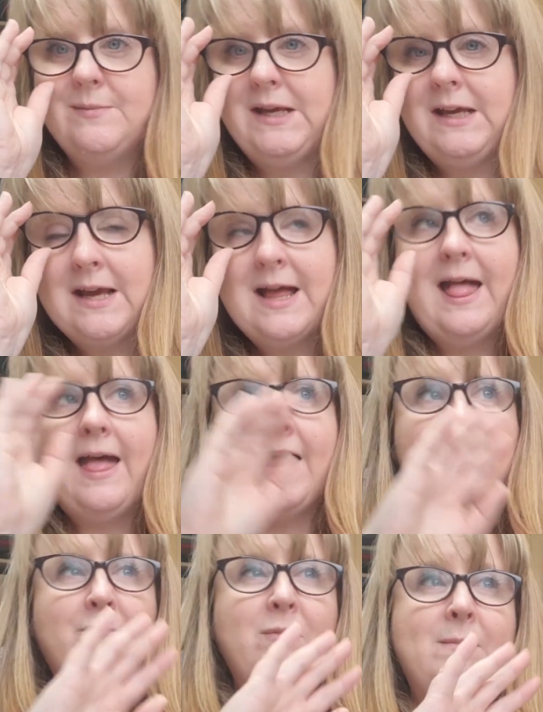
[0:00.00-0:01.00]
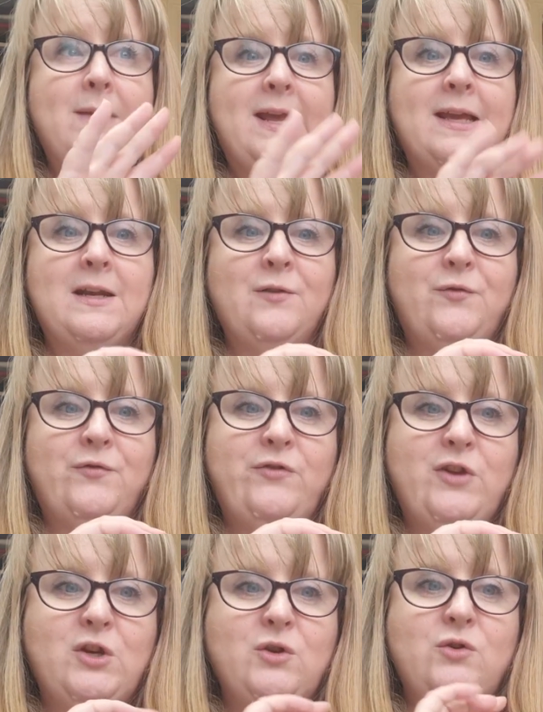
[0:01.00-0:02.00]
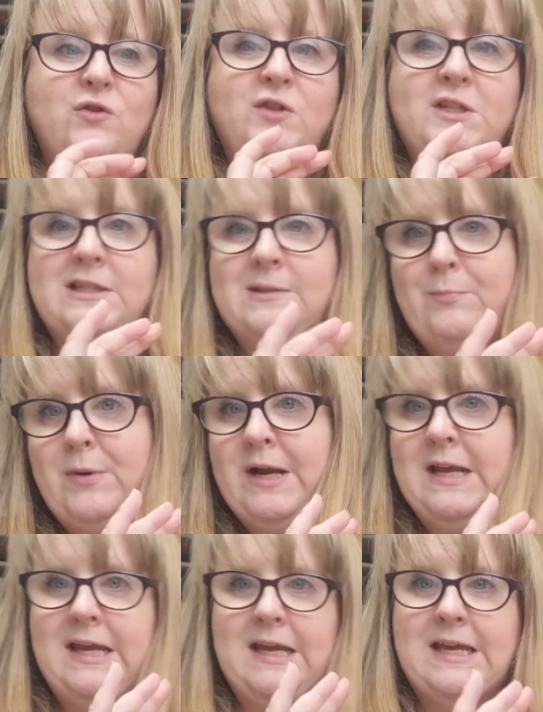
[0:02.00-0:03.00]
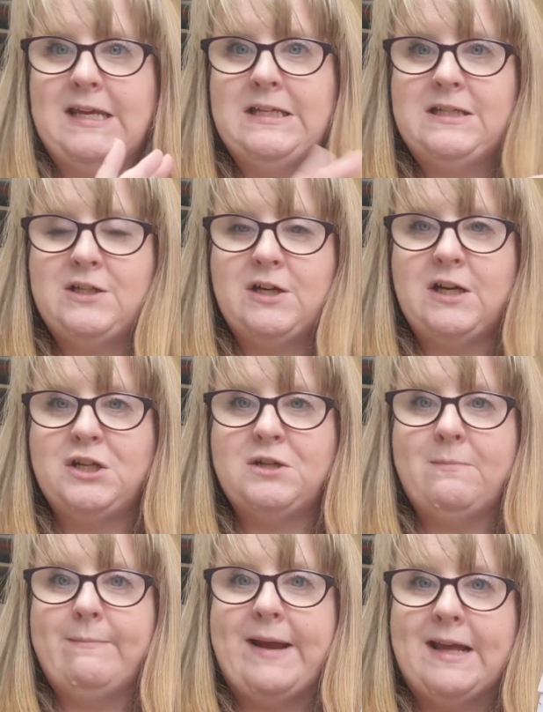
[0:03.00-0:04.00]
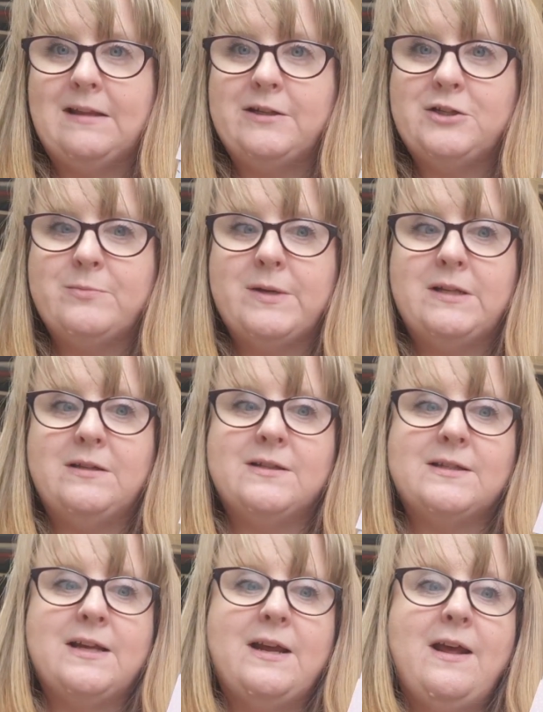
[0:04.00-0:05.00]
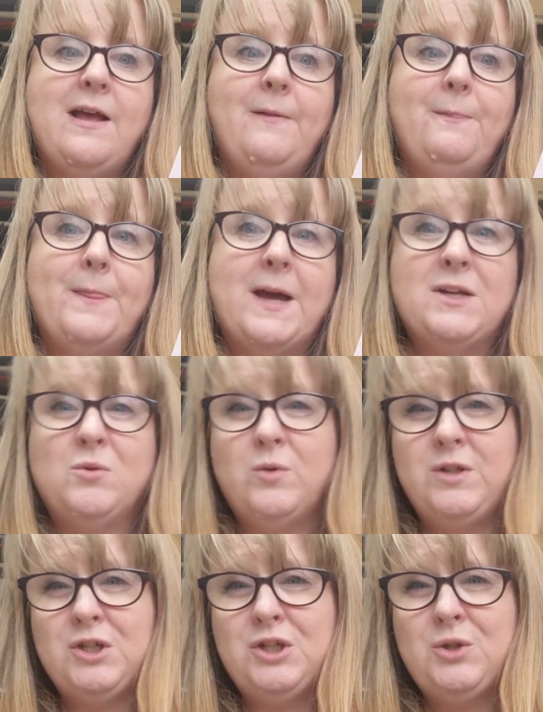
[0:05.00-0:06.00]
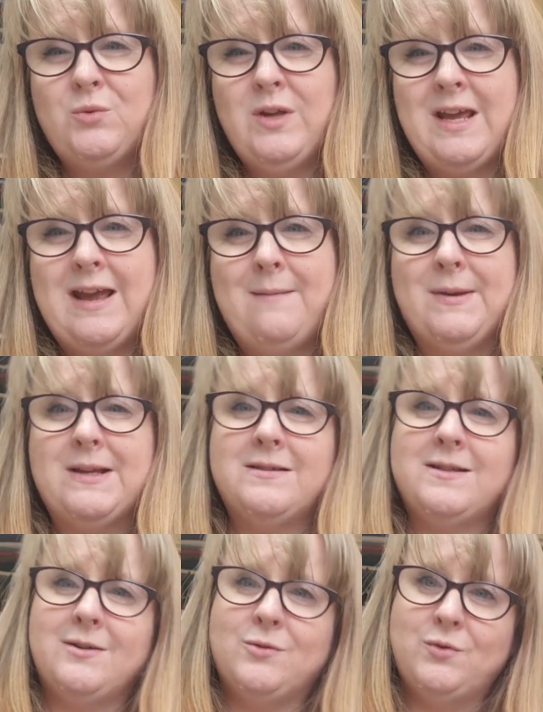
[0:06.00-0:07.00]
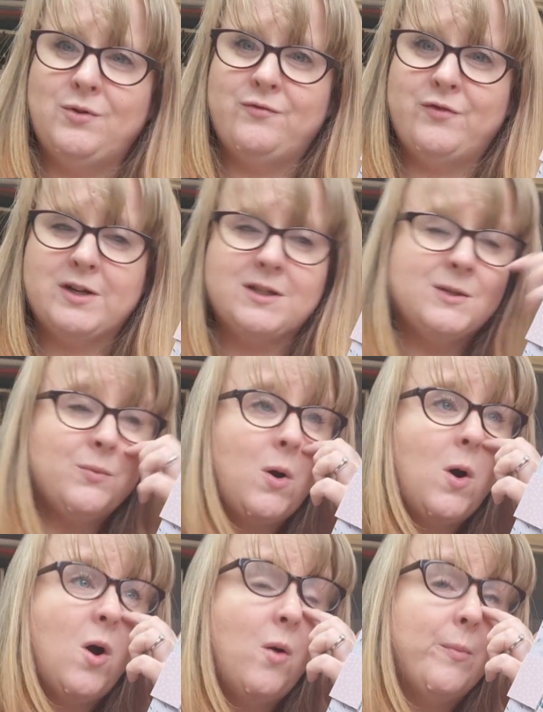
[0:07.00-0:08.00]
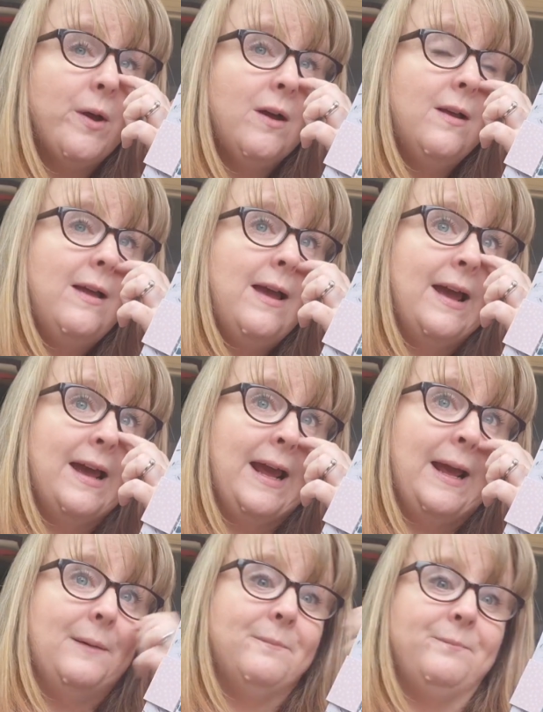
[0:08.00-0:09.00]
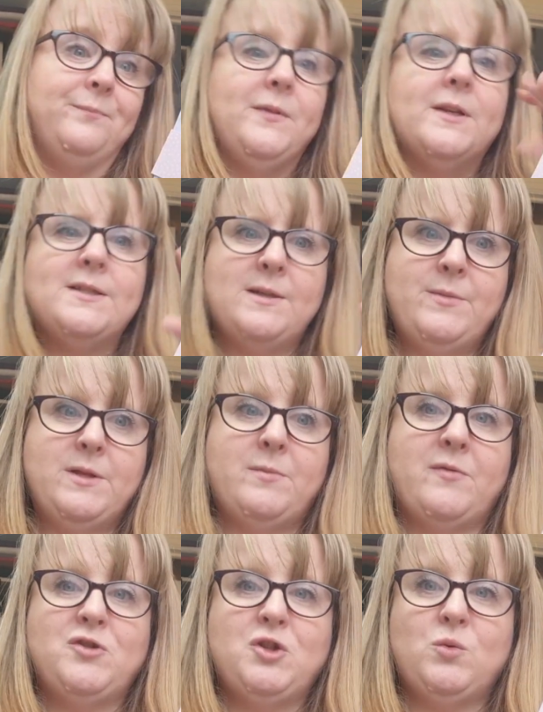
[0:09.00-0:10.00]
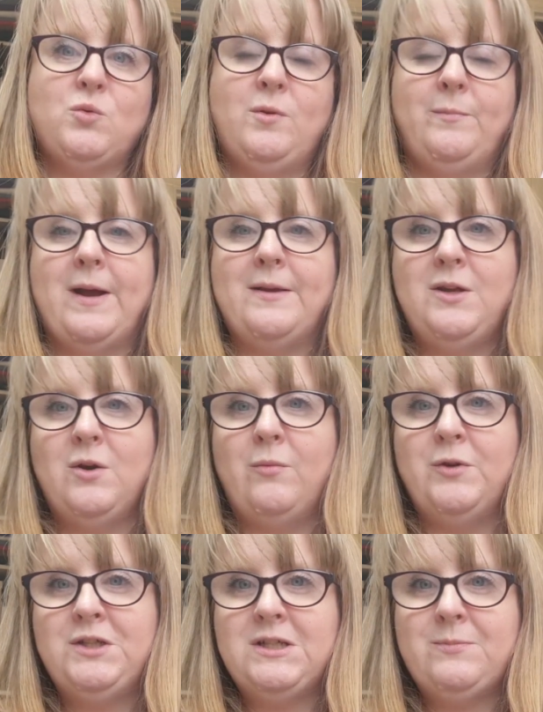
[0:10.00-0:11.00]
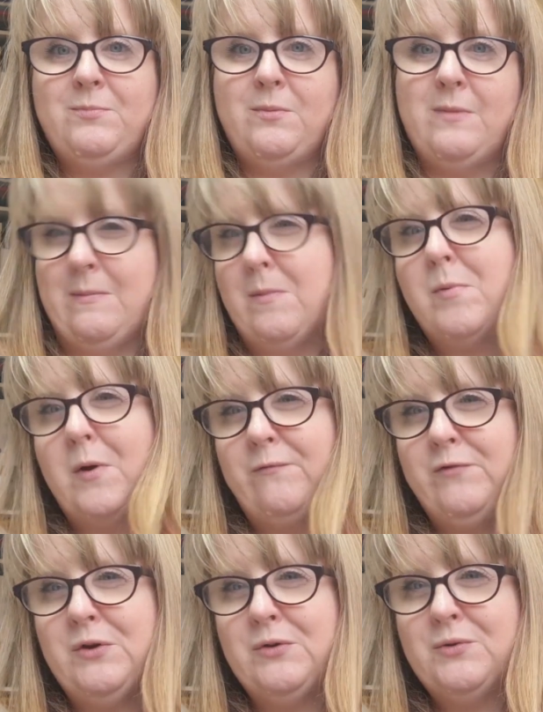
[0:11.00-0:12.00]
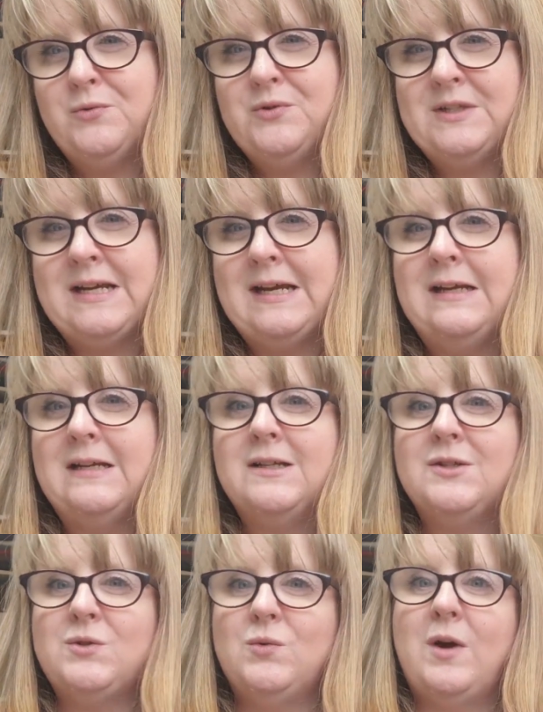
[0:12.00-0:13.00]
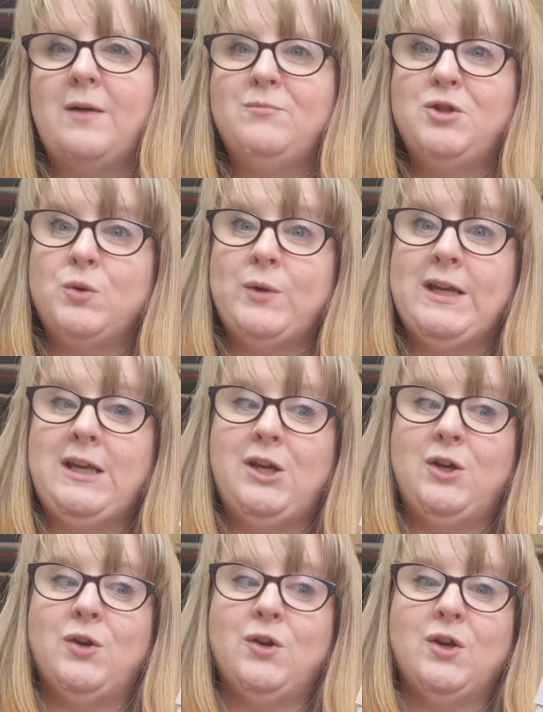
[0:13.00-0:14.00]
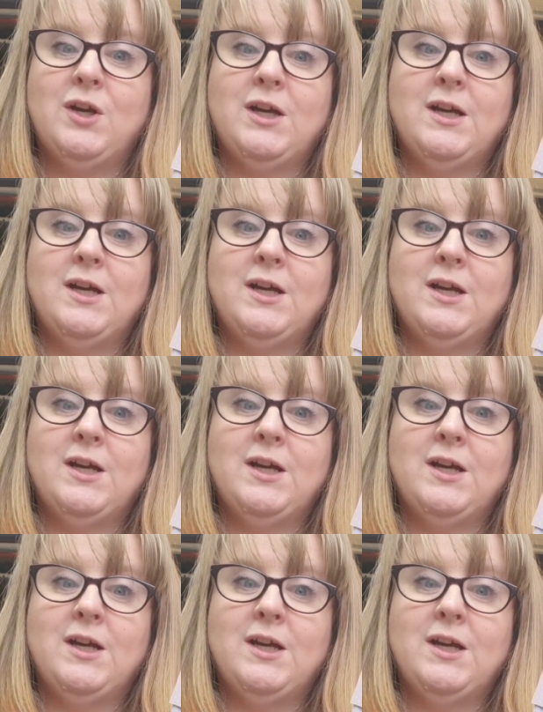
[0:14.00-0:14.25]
to me, and I've been making a few springy Easterish embellishments that I don't want to show yet because they're going for a swap. Some of them I've shown, but you know, I wanted to maybe put a few of those in. So I'm showing you